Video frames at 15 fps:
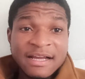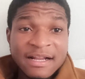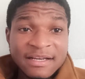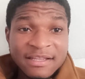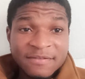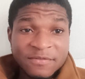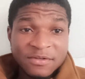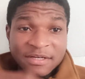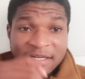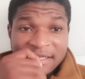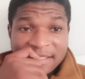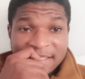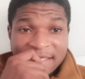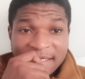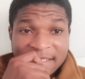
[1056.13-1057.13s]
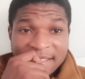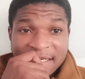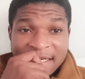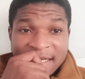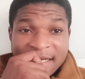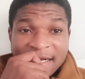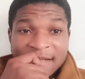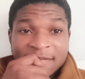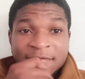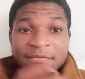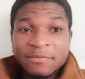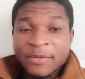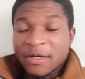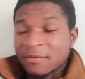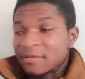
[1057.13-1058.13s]
I'll give you an instance. I
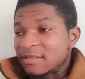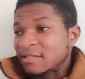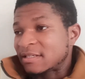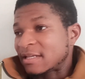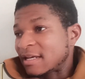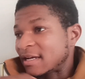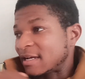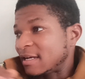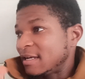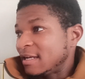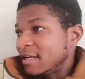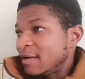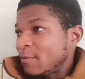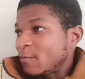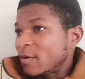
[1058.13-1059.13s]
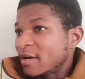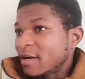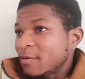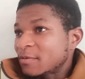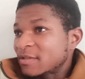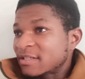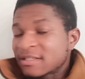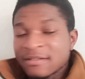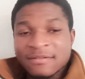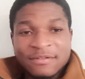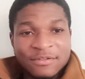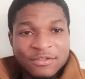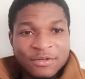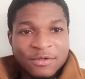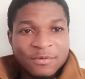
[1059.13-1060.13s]
thought about this uh, when I was still
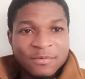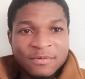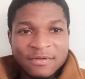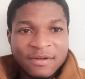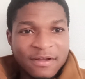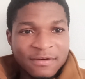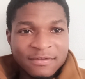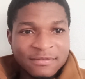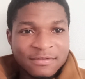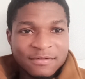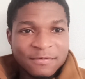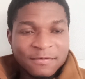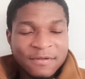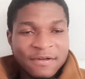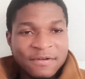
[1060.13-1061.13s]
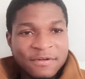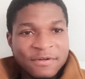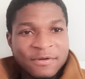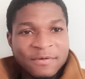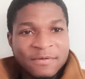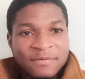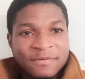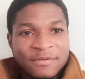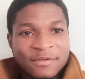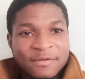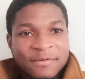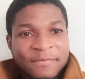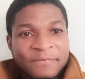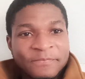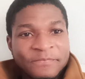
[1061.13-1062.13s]
in school not too long ago to